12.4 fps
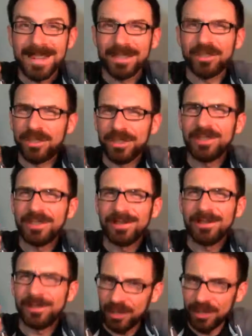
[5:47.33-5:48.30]

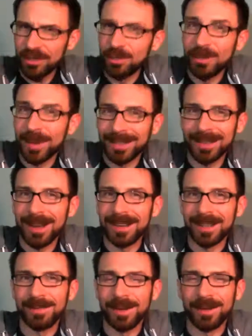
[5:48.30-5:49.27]
She's the one I
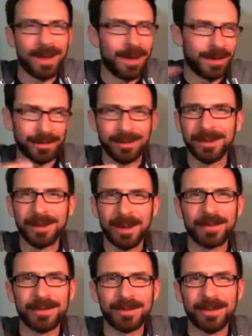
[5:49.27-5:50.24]
talked about on earlier
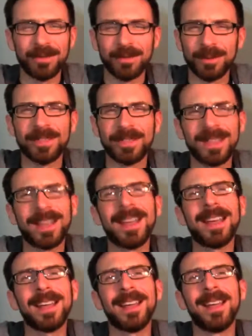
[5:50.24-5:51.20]
episodes where it's like,
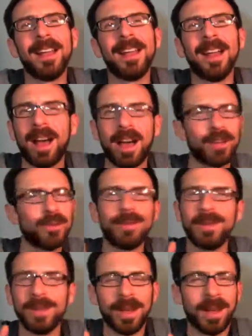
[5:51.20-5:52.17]
hey, I
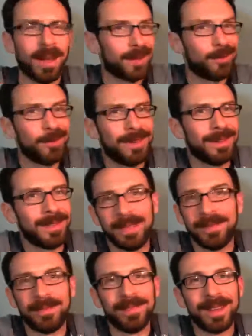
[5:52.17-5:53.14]
couldn't
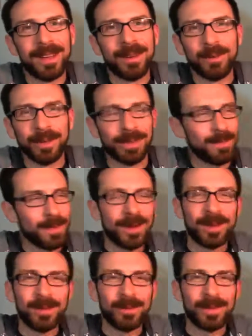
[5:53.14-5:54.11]
live
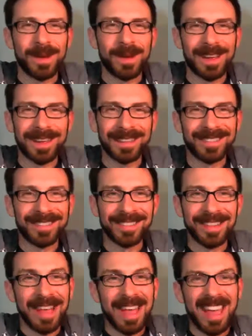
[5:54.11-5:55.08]
with my
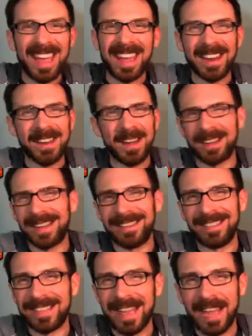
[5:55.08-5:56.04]
ex and not
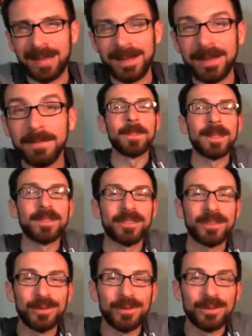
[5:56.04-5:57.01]
get stabby.
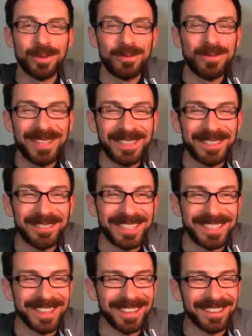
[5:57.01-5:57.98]
So when we lived
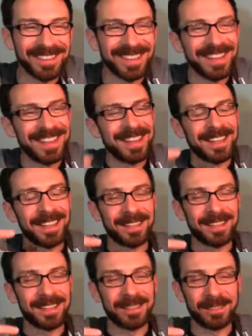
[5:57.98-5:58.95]
together,
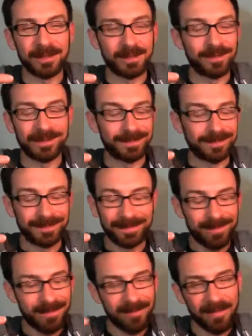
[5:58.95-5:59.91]
I
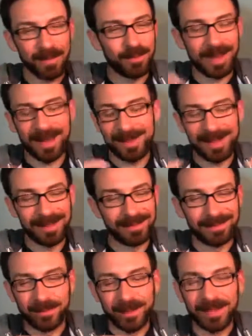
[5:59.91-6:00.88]

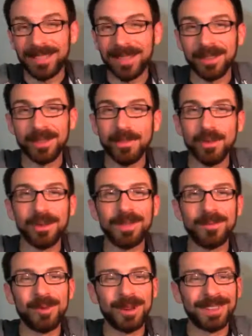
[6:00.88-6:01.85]
mean, we lived together more
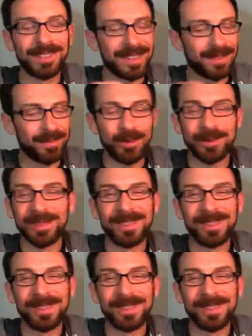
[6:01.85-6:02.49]
than once in more